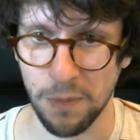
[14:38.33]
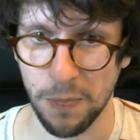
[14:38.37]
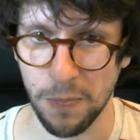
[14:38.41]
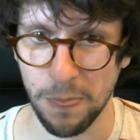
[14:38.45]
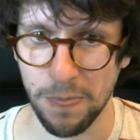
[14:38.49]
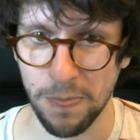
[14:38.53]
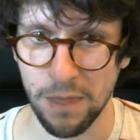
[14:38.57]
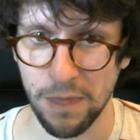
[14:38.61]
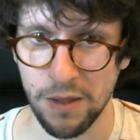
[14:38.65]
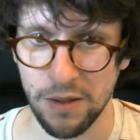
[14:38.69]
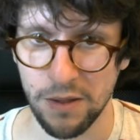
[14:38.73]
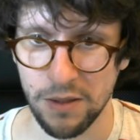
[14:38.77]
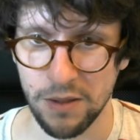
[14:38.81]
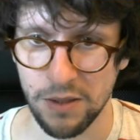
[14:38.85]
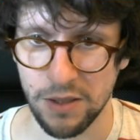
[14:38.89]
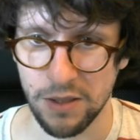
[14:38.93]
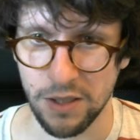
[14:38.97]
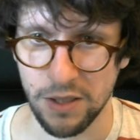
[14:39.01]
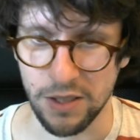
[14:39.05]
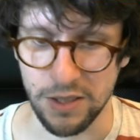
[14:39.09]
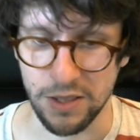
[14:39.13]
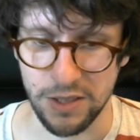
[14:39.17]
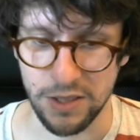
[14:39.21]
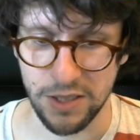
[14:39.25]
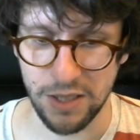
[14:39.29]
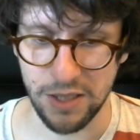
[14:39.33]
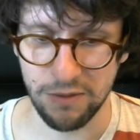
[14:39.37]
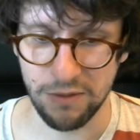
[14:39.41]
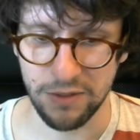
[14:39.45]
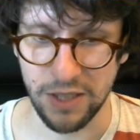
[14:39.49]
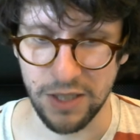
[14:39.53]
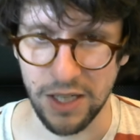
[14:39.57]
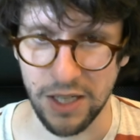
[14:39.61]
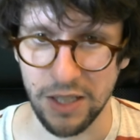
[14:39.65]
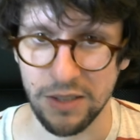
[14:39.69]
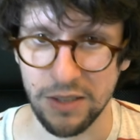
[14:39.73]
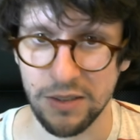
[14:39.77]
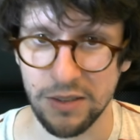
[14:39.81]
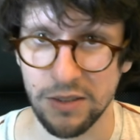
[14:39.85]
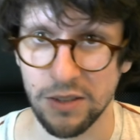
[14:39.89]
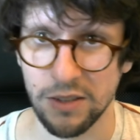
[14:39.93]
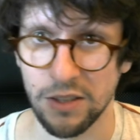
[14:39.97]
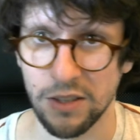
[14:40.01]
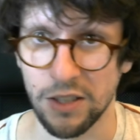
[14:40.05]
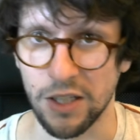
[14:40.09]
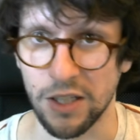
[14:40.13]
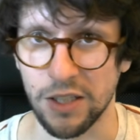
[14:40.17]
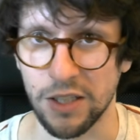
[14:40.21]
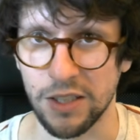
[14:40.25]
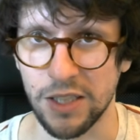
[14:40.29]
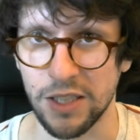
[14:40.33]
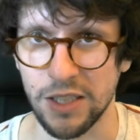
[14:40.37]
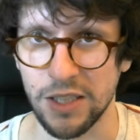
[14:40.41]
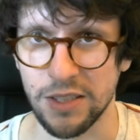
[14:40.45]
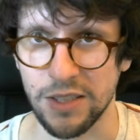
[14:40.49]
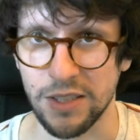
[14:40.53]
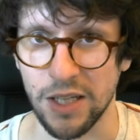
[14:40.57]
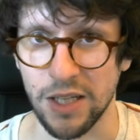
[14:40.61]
You can save that and hit